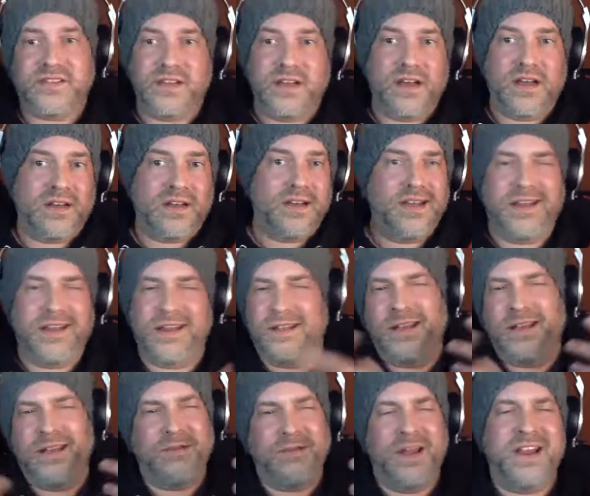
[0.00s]

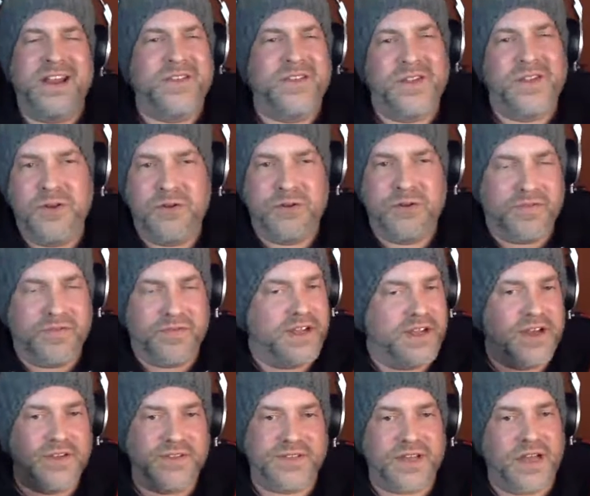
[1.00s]
any of the newer
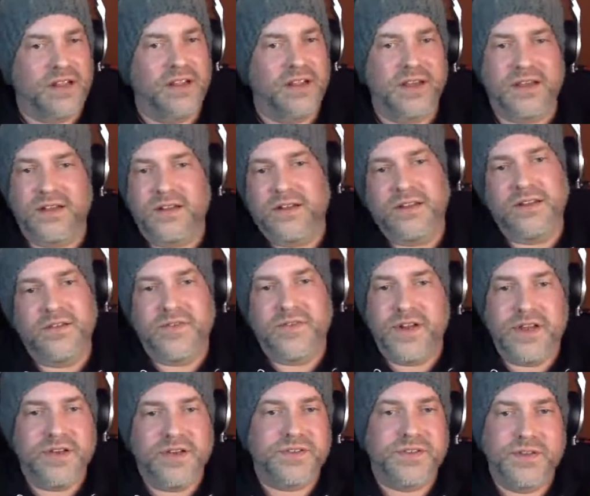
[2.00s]
videos, I link it in the
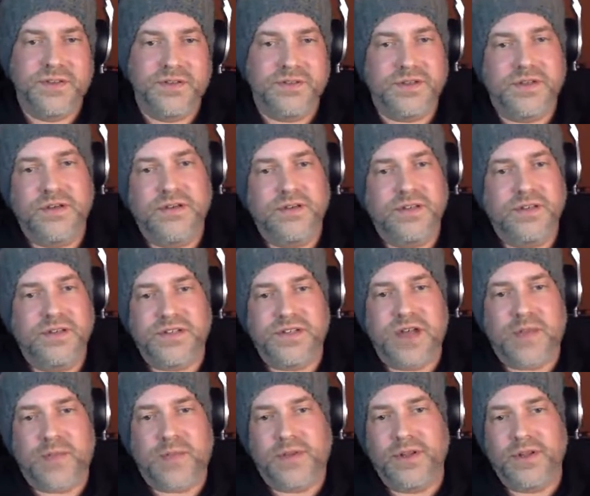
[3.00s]
videos too, so you can just
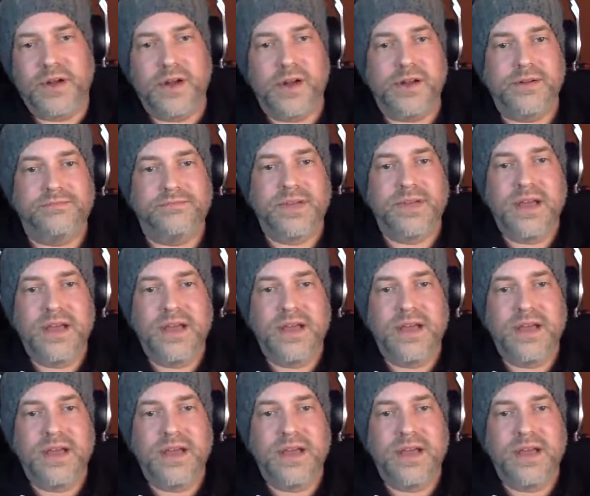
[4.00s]
hop on there and